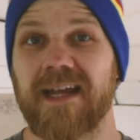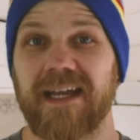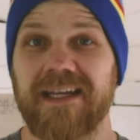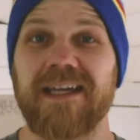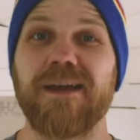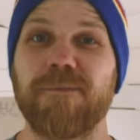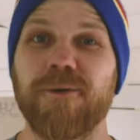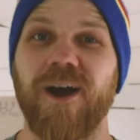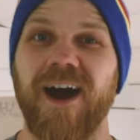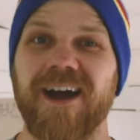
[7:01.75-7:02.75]
and keep
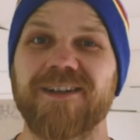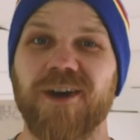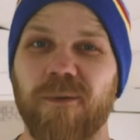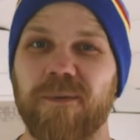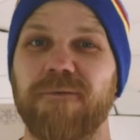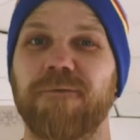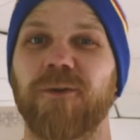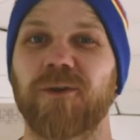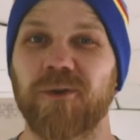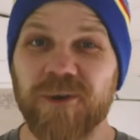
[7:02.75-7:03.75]
your eyes open
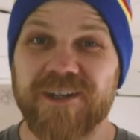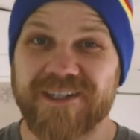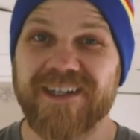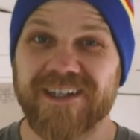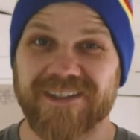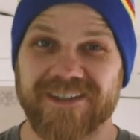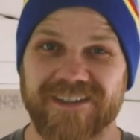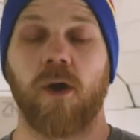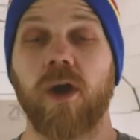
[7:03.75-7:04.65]
for good deals.